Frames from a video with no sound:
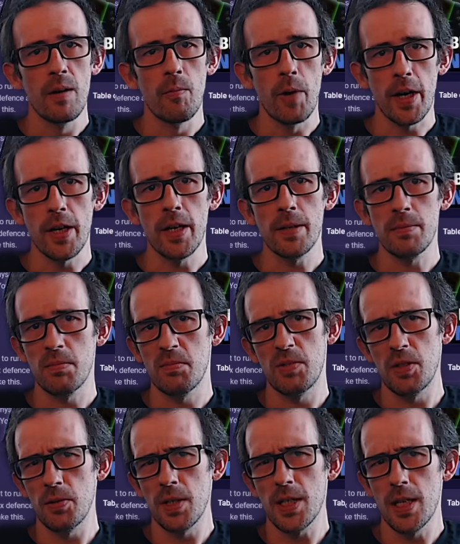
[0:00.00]
We're going to
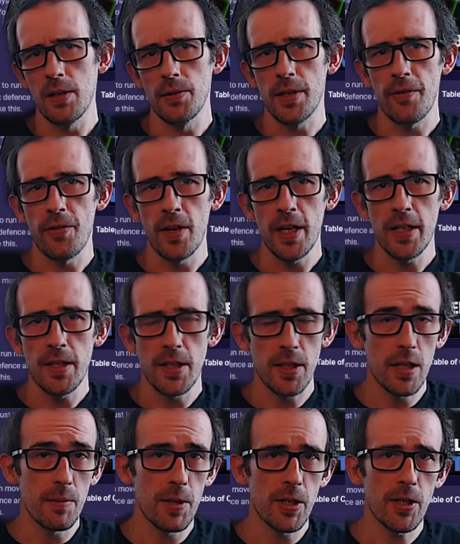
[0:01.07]
do this a little differently. There's
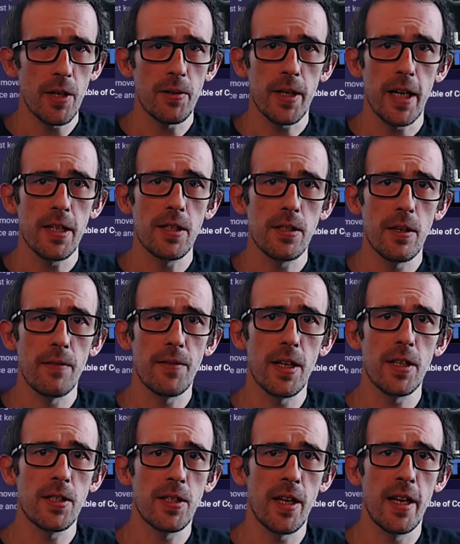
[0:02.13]
going to be a showcase of
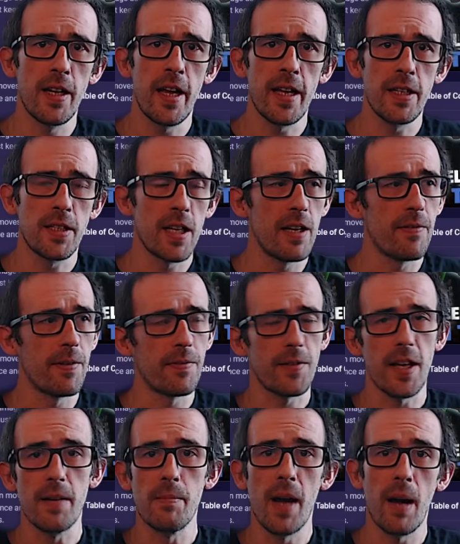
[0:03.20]
this in a tier
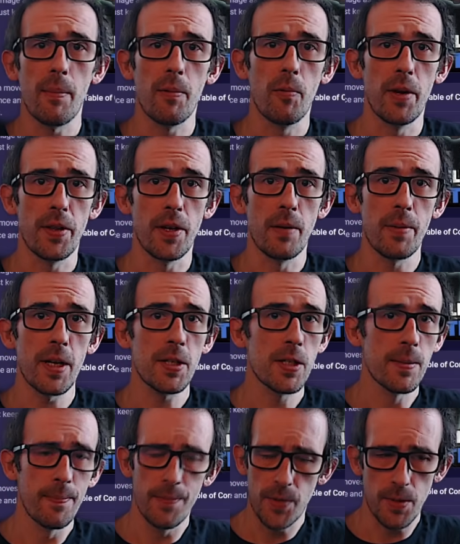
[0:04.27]
15 map with an
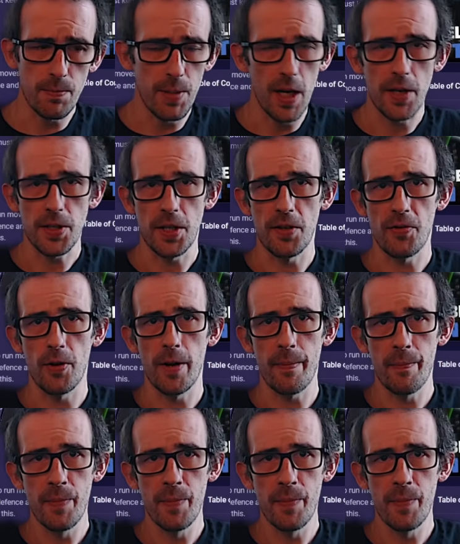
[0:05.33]
abyss, just blasting through it.